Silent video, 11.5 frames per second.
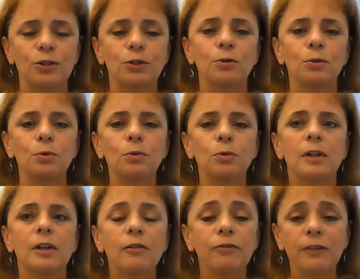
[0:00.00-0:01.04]
to
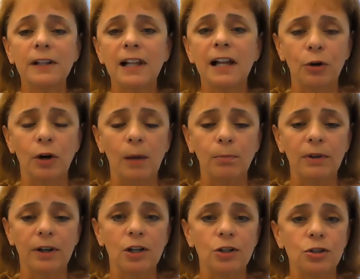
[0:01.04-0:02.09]
fill out their
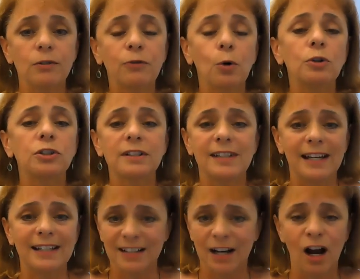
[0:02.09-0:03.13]
application. Of course, it
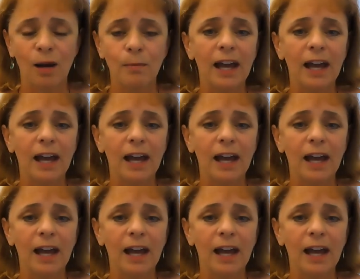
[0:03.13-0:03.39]
takes time.